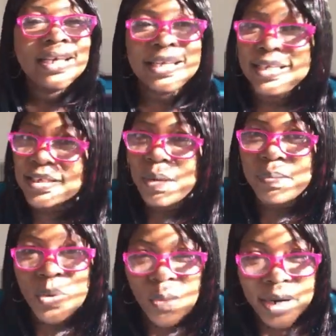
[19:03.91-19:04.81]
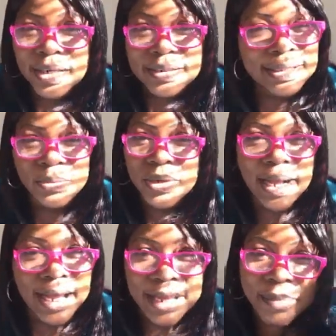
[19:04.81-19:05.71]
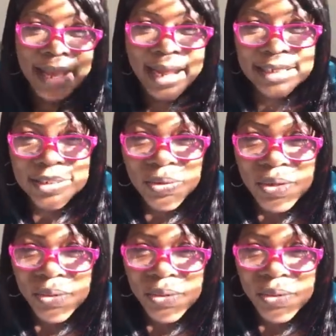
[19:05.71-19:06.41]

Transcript: It is going to be worse than what I imagined.